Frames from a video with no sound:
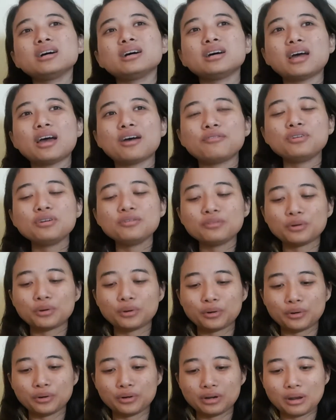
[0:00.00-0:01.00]
Have you ever
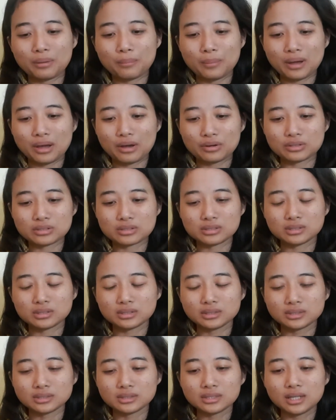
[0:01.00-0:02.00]
heard about
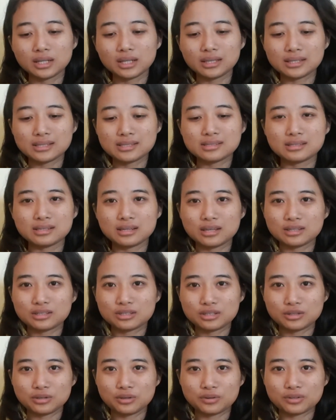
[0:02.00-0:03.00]
listening
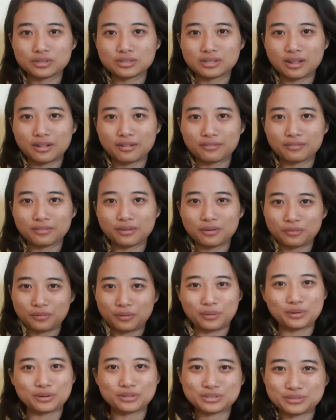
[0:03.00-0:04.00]
to yourself? Of
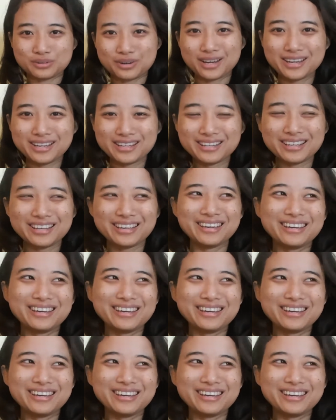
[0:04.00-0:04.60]
course, right?